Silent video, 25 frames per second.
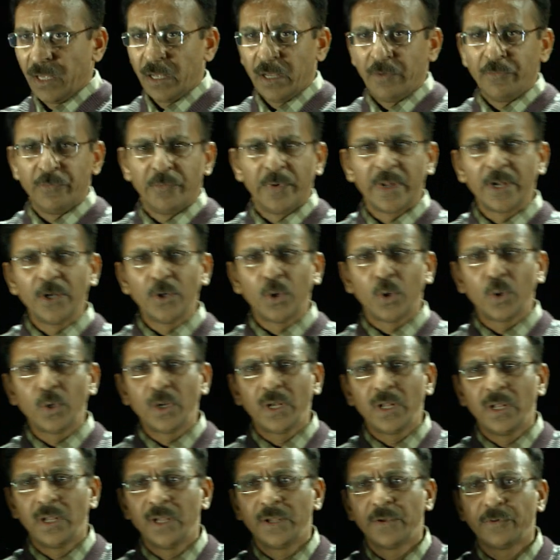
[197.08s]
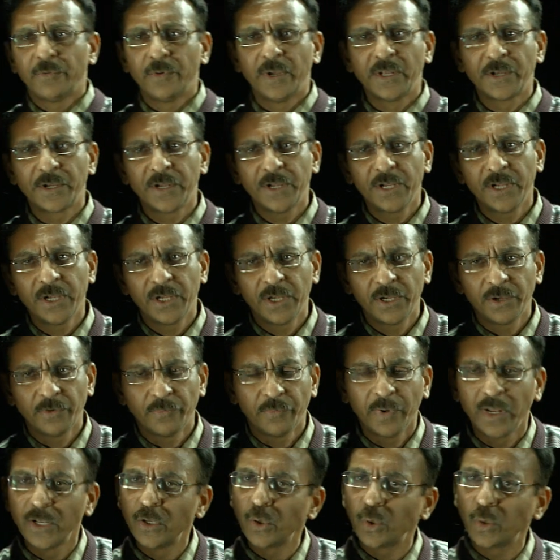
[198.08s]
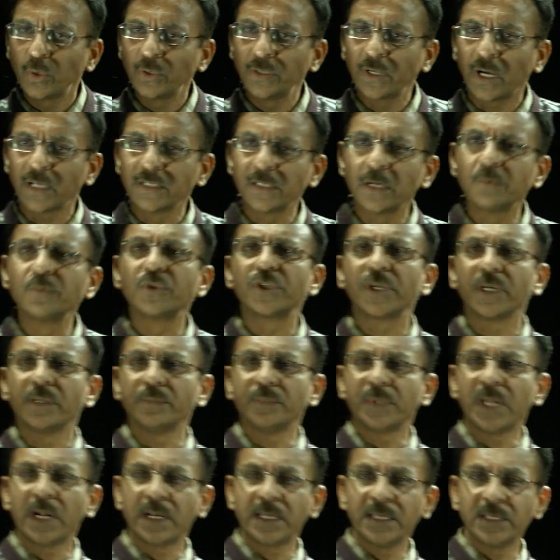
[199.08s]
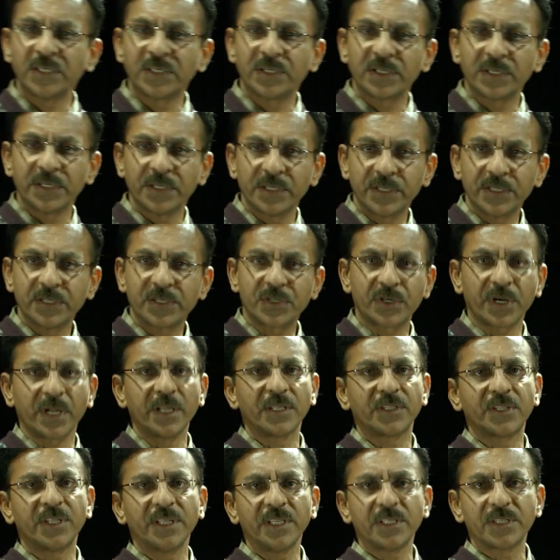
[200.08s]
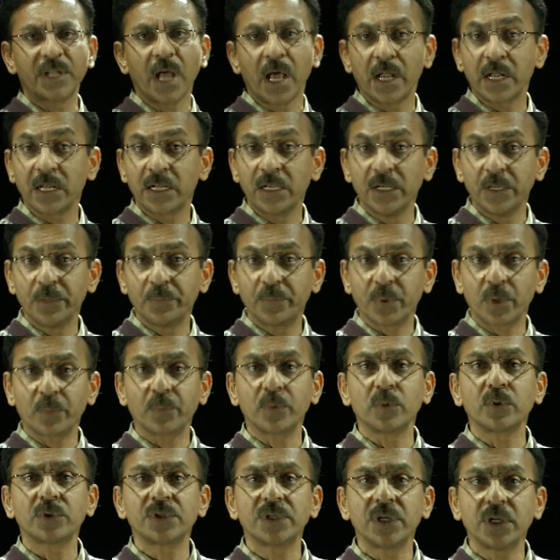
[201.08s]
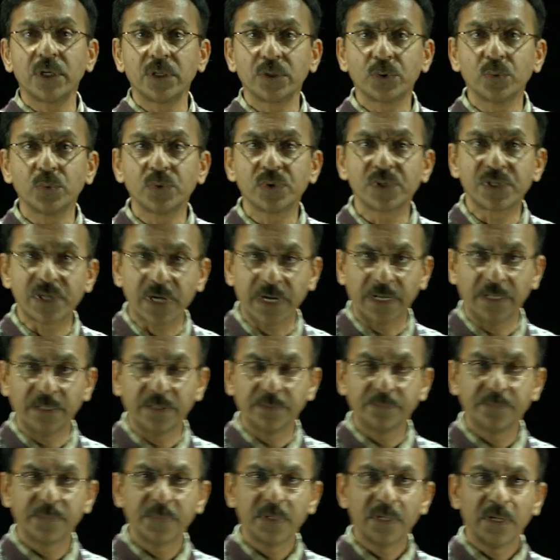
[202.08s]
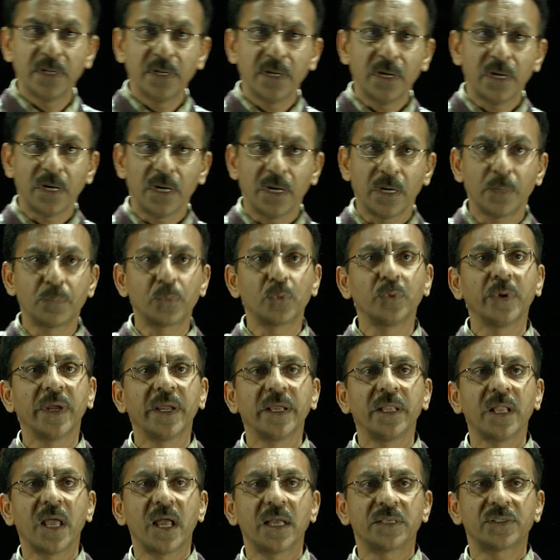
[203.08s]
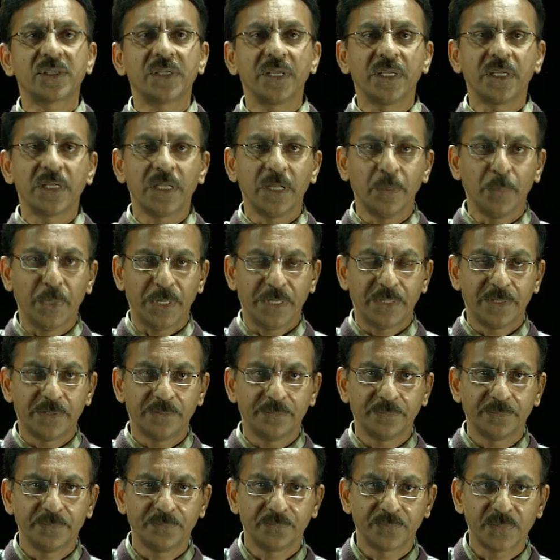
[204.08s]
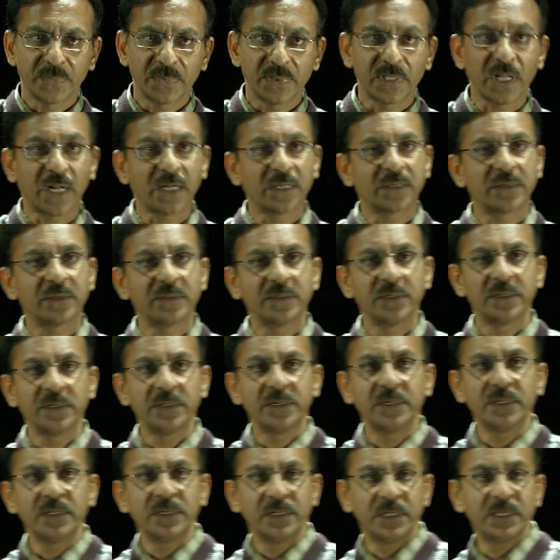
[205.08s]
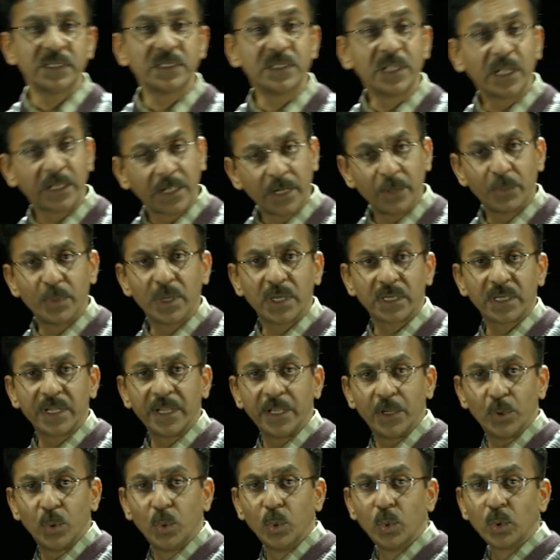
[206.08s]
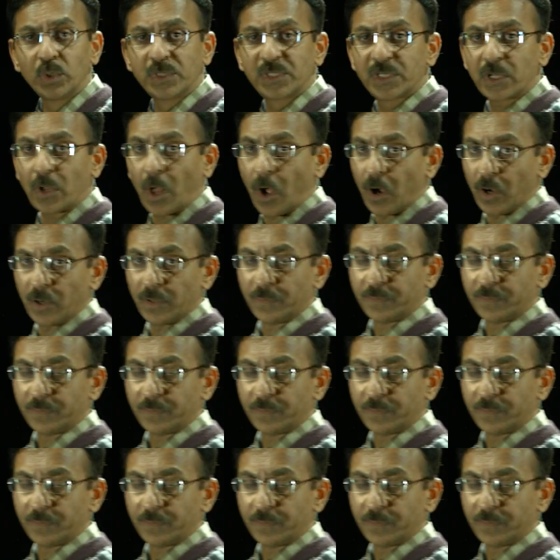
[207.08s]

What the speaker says: Very well known assumption, that is stress is directly proportional to strain up to a elastic limit, that is nothing but the Hooke's law.